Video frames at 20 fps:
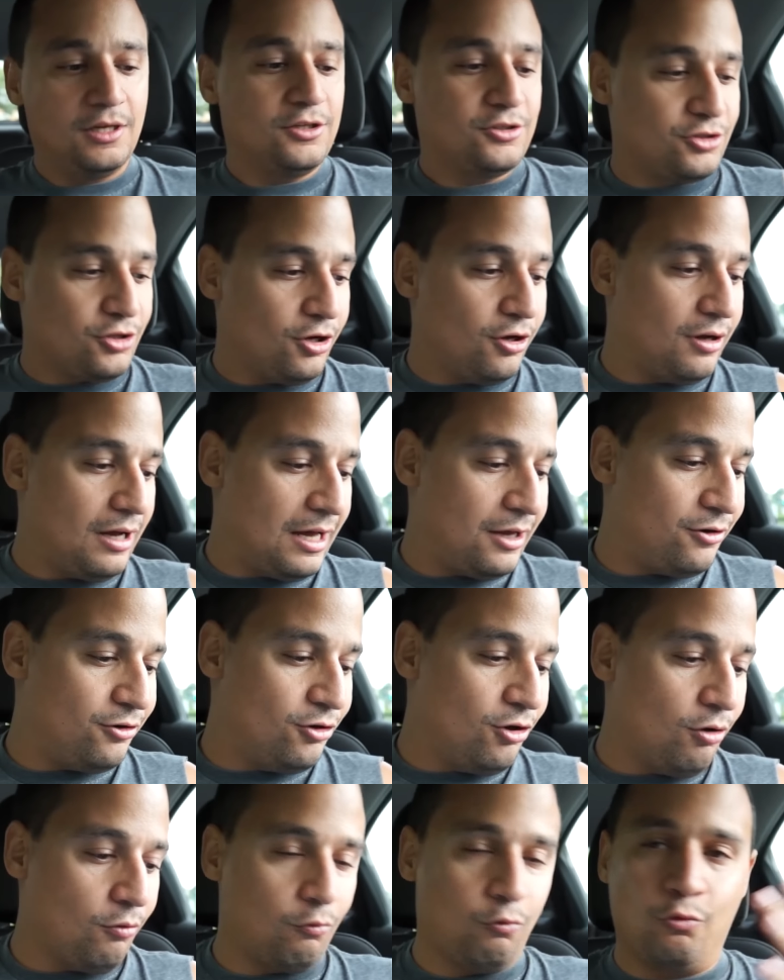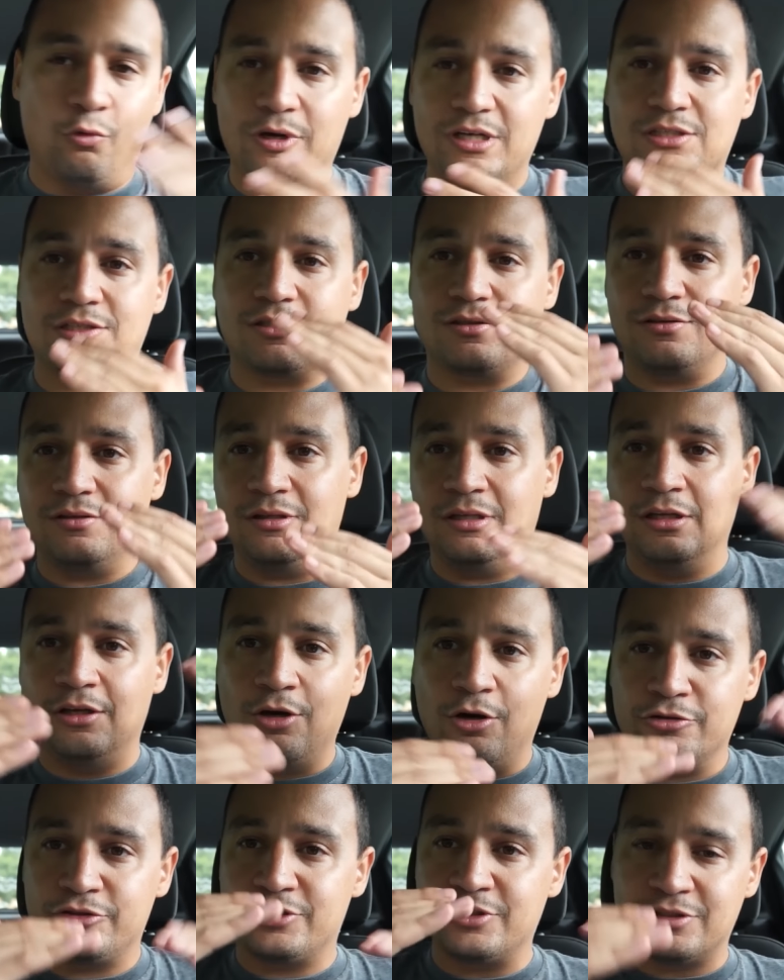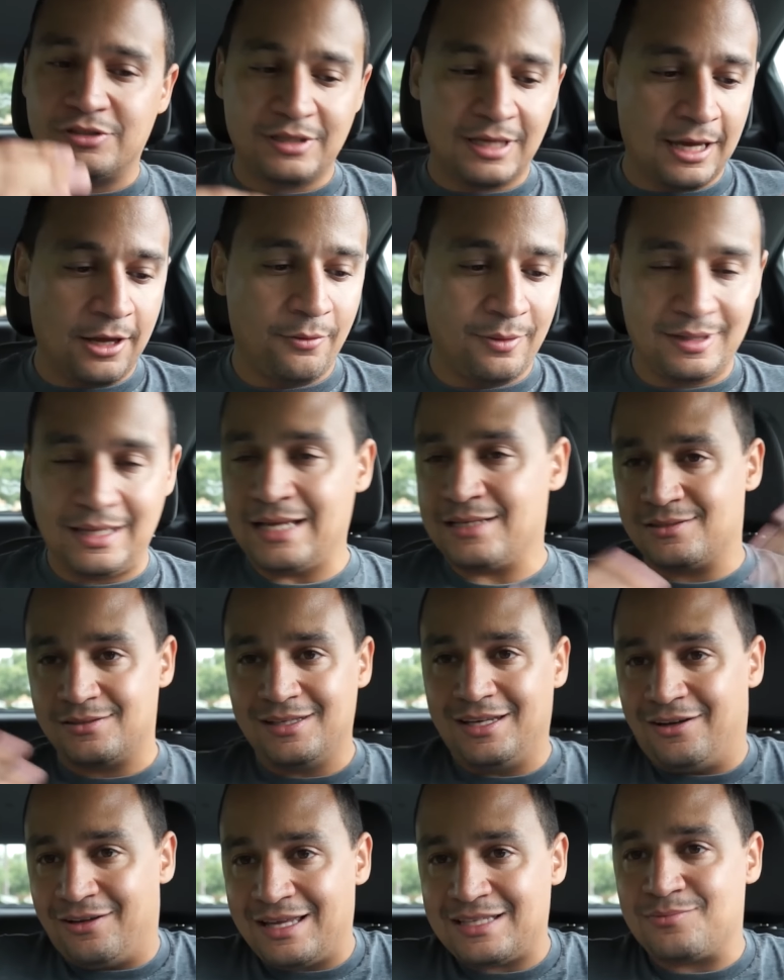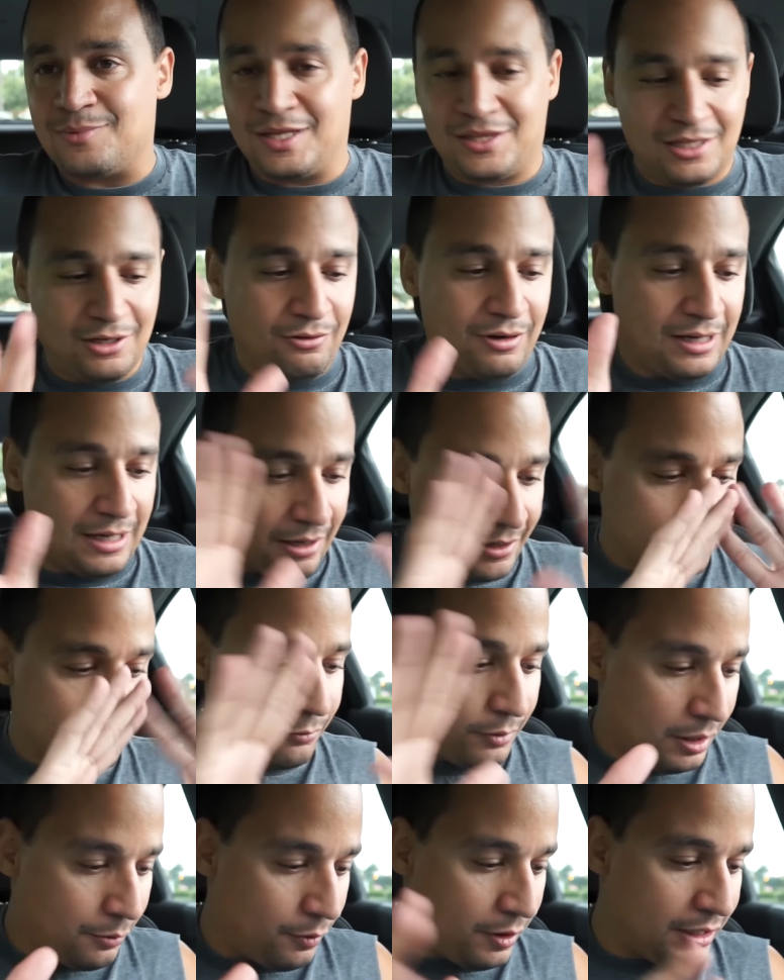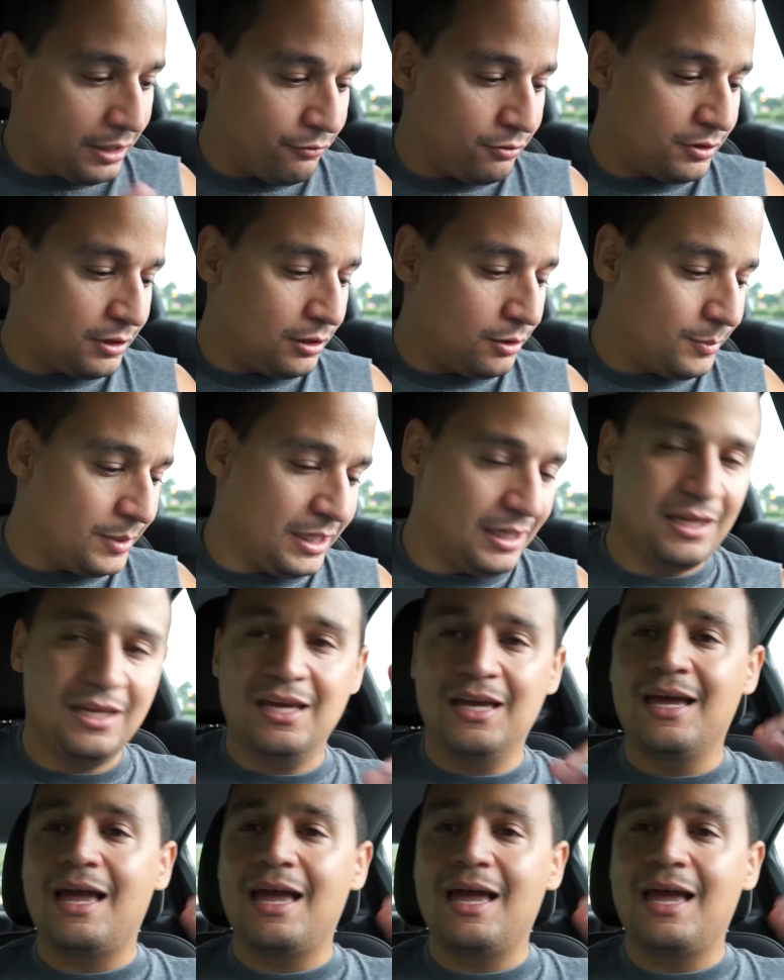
so i don't know which goes to scale and that's you know that's my thing right now i want everything to be